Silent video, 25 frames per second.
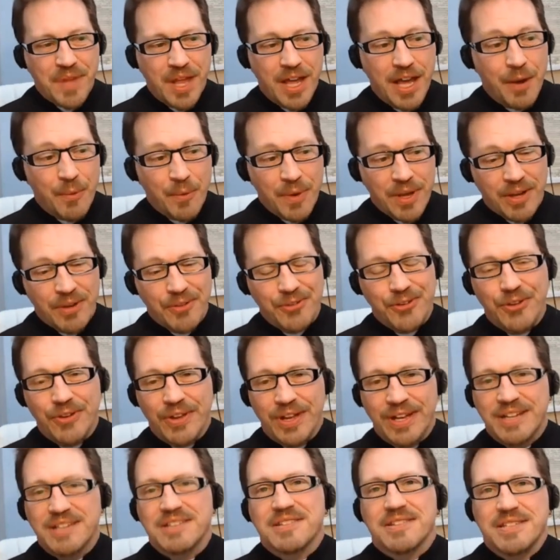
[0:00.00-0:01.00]
And we also
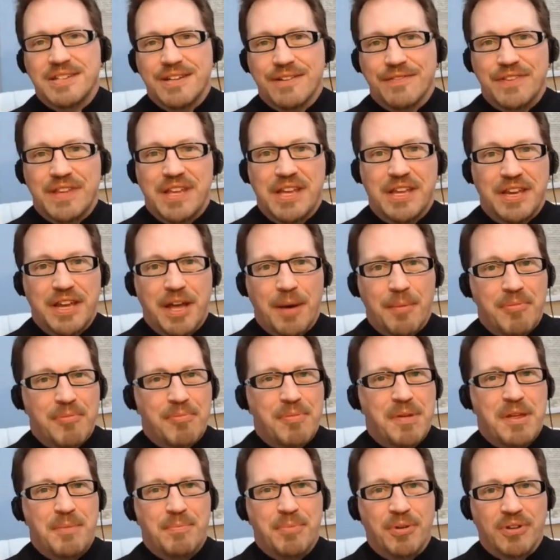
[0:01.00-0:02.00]
like to see if the in-depth
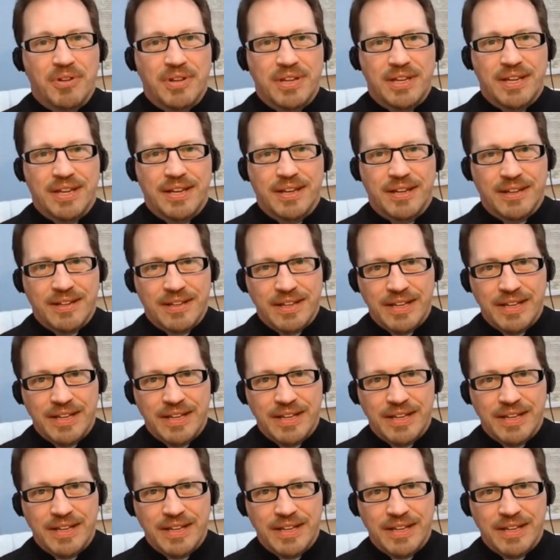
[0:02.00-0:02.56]
people can,